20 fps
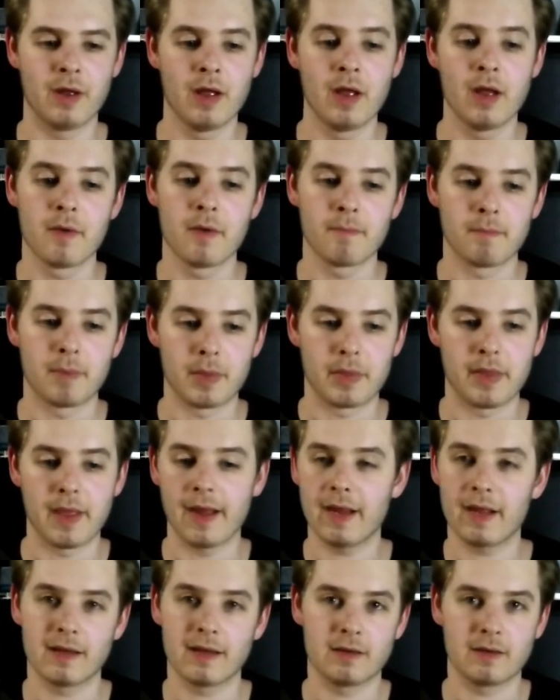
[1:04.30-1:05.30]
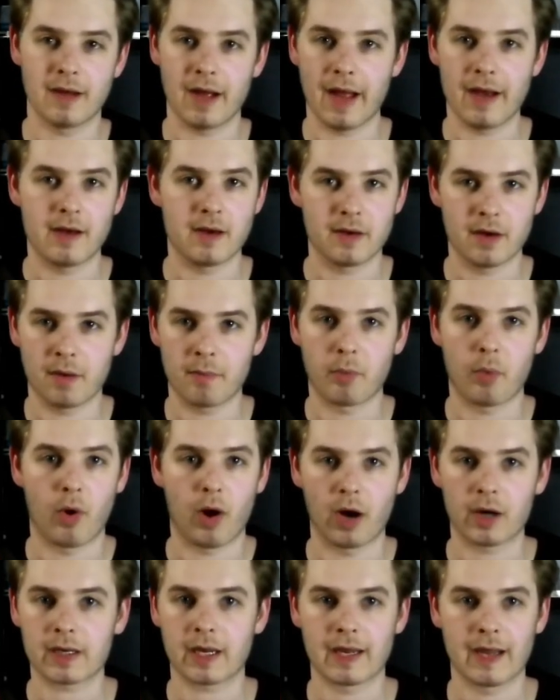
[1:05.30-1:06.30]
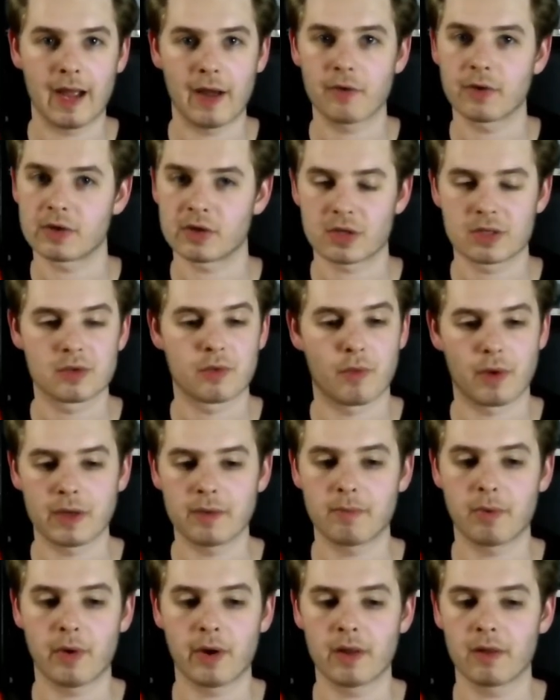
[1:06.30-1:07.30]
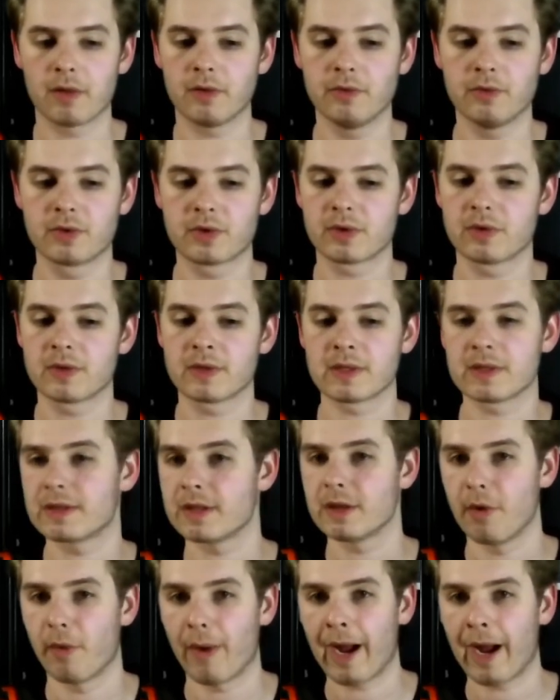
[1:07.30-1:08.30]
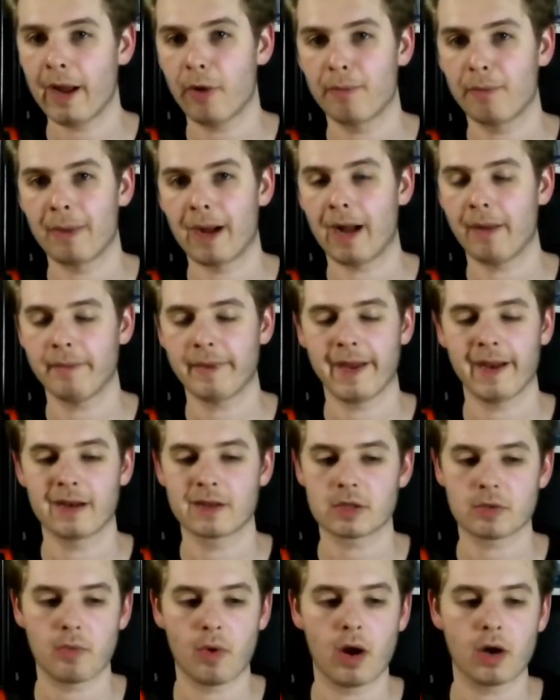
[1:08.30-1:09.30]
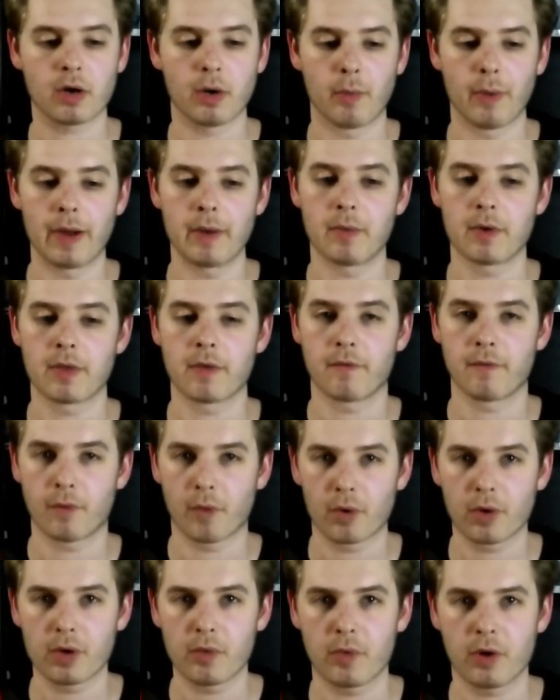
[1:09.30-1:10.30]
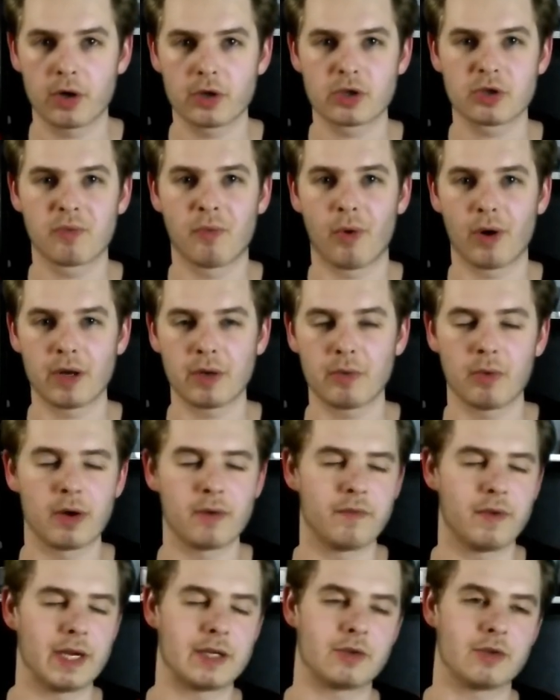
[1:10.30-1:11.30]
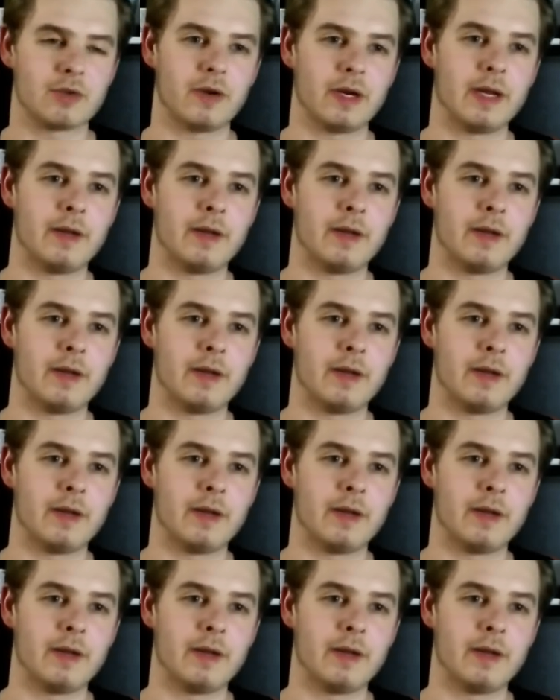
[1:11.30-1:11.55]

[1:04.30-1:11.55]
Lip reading: but they ended up walking out as 20-point losers as the Ohio Bobcats walk away with a 41-21 victory.